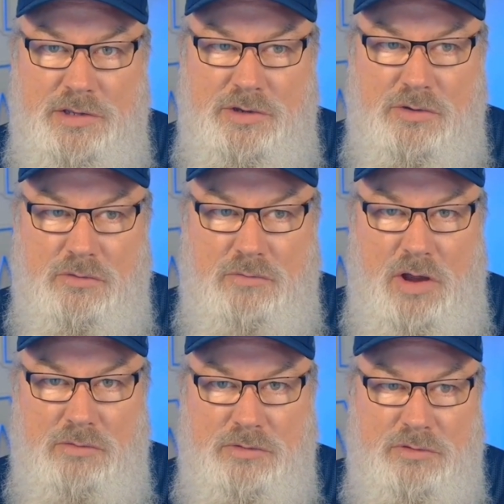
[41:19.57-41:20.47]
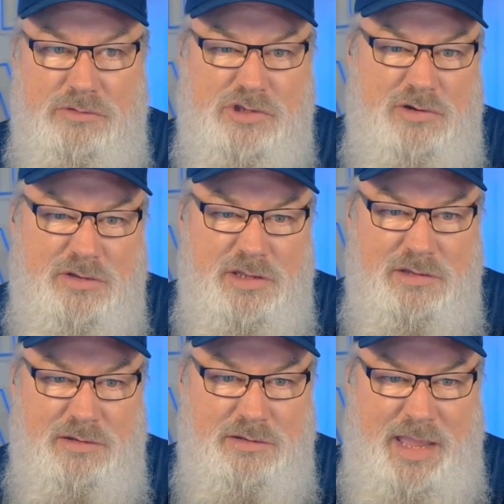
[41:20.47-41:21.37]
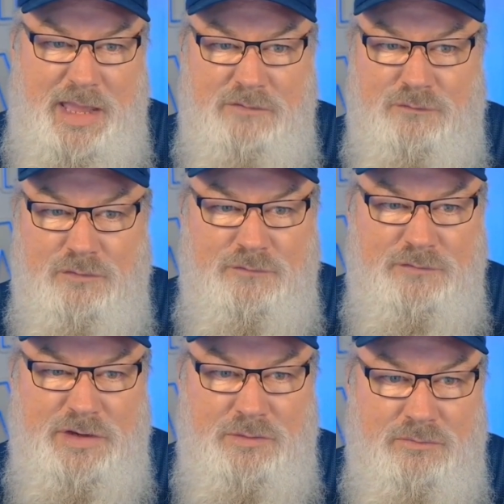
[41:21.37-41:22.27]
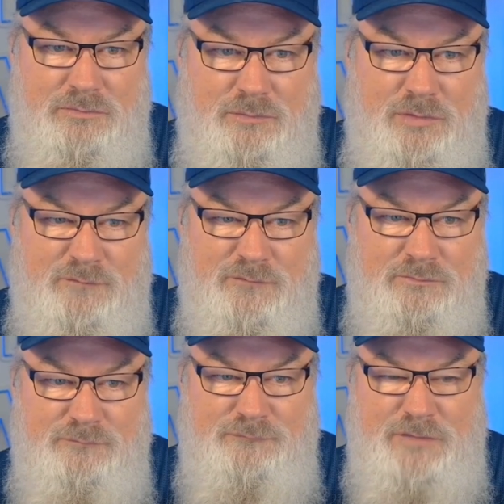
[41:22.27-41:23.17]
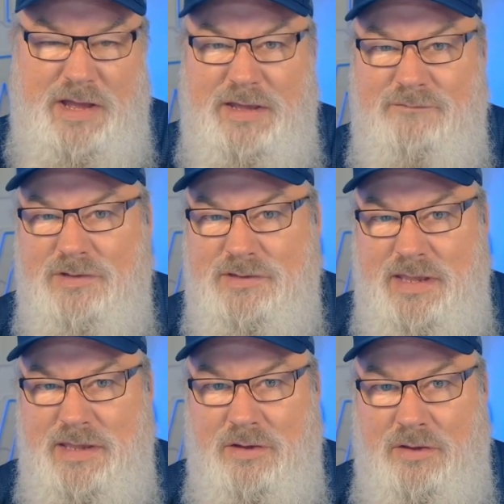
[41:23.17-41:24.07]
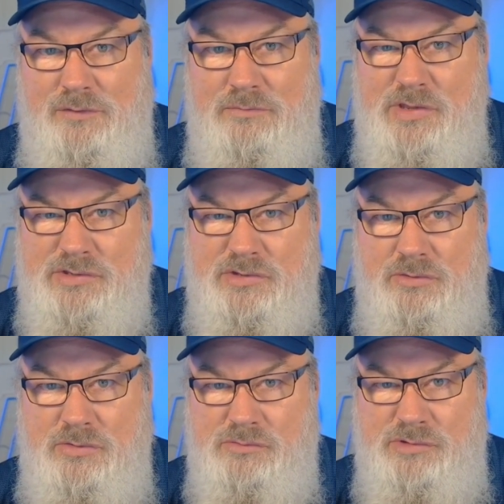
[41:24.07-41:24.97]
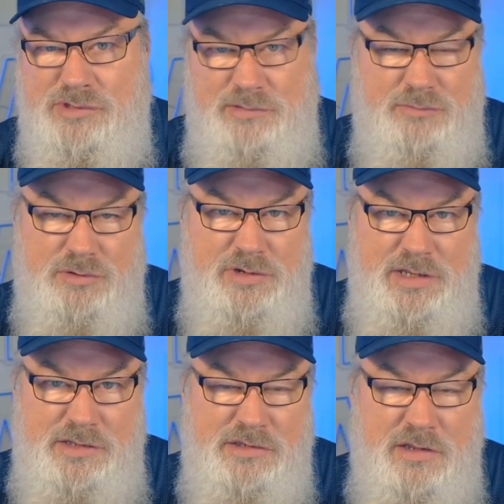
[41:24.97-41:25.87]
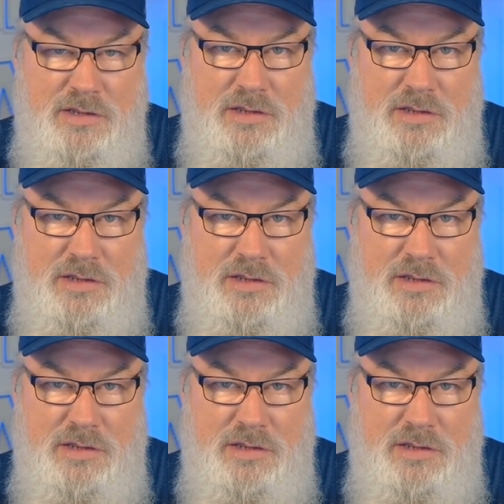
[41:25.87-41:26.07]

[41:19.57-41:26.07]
you're around generally a handful of anywhere from 5 to 10 other business owners with similar needs.